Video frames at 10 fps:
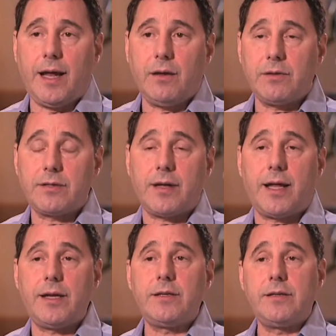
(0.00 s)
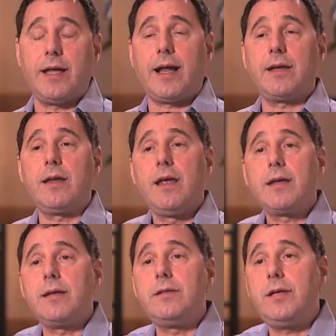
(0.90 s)
I decided that I'd
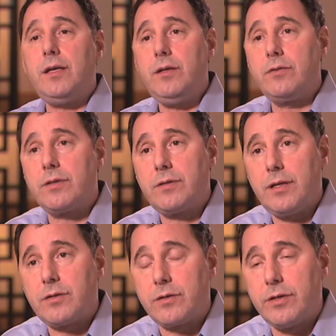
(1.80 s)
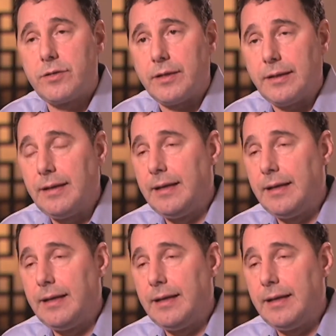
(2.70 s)
continue to see a surgeon.